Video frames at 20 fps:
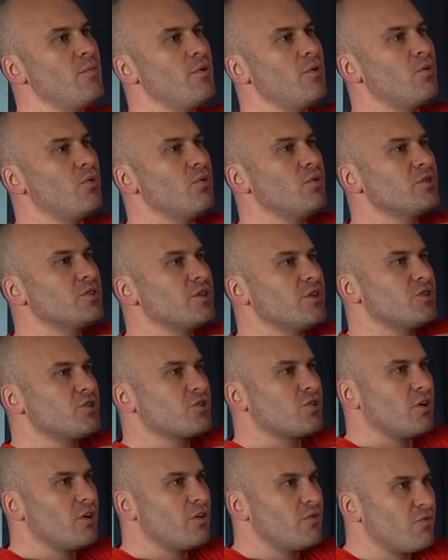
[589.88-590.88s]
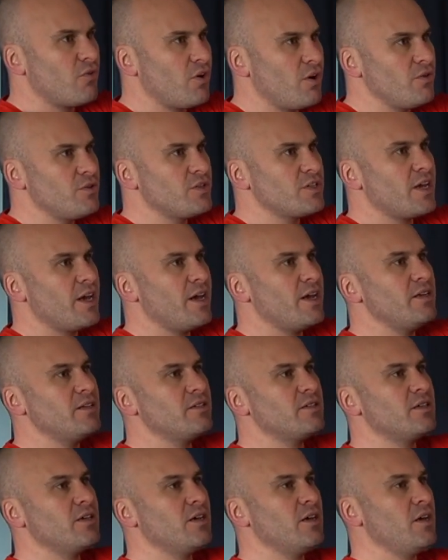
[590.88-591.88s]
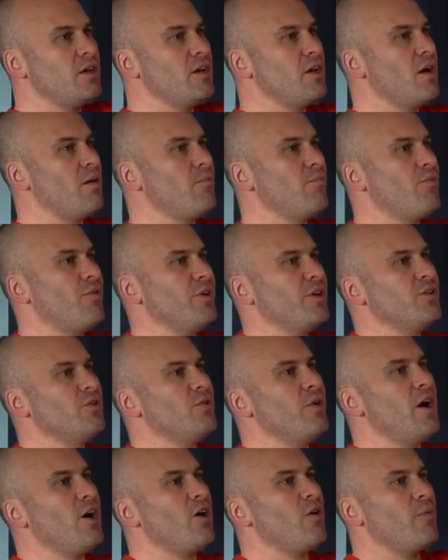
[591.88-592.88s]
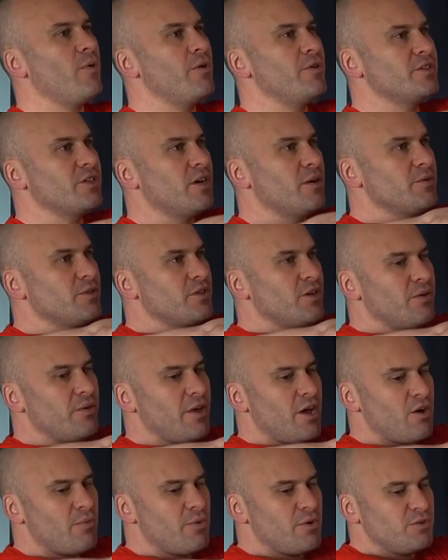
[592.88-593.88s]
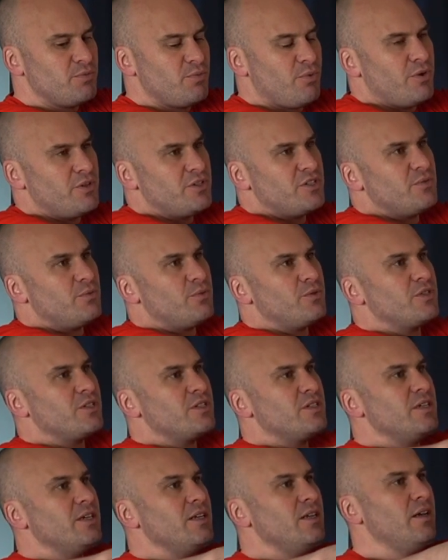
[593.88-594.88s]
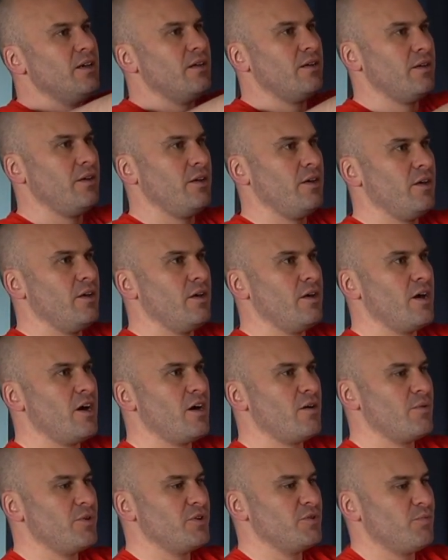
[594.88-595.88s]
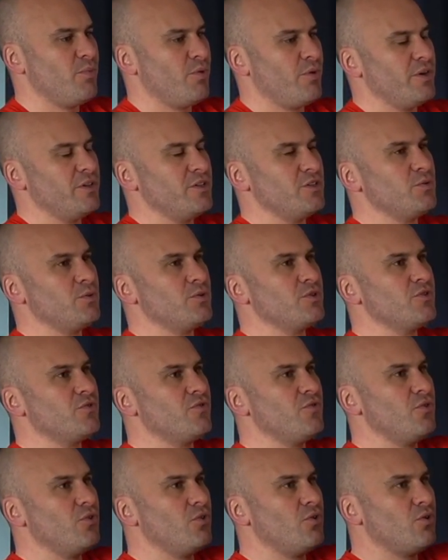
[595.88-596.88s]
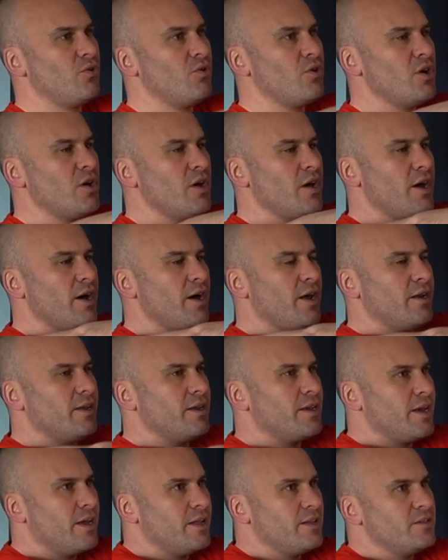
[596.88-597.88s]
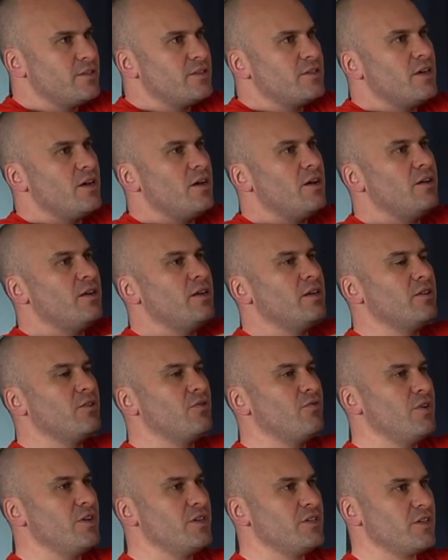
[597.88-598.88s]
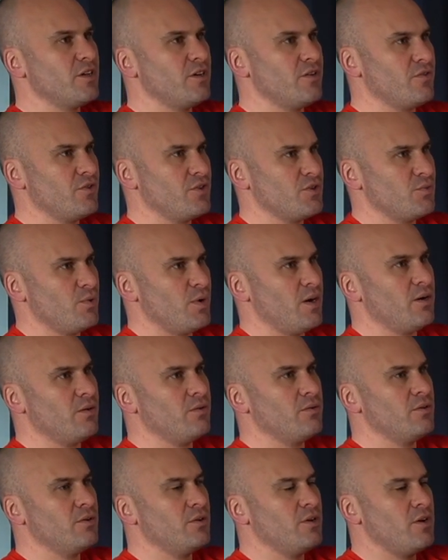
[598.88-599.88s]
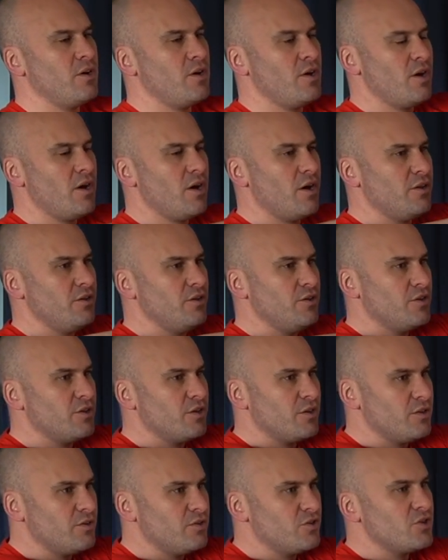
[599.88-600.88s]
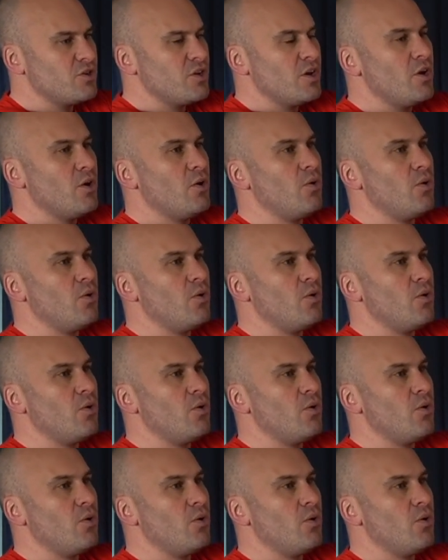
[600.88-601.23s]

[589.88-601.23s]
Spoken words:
but also try and rotate and bring your elbows up. So elbows pointing towards the ceiling, elbows pointing towards the floor, and again turning the wrist over as well. and you can